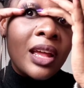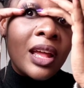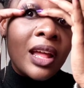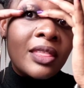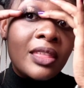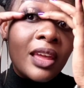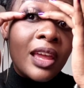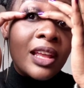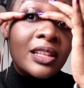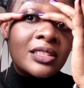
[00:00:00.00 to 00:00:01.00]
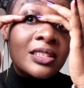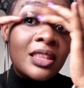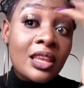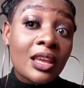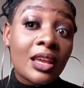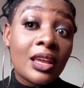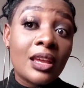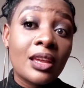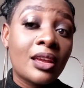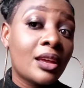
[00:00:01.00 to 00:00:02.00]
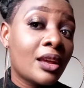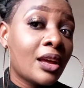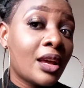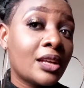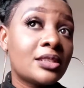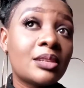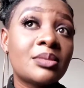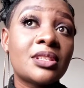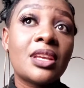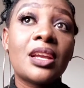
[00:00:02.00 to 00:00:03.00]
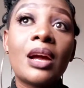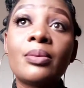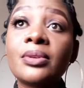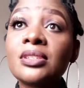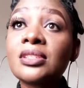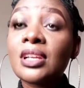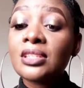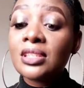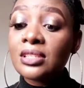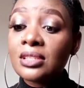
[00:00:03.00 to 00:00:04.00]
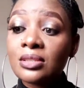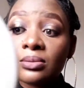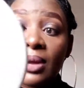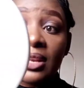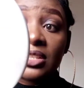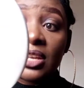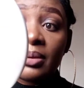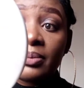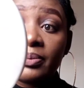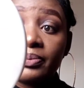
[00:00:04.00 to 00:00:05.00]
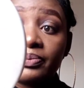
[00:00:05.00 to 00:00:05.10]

at the ends there. Hence I'm saying I wouldn't suggest this one, Shem.